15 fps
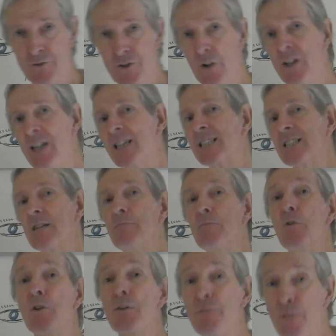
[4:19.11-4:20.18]
So here's some
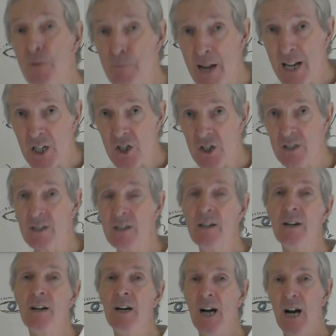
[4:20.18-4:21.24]
more information
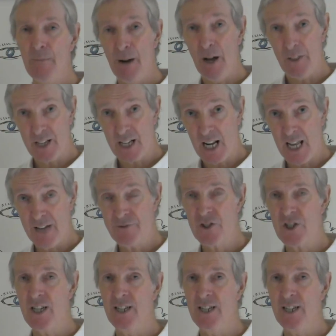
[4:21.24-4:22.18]
about the cleft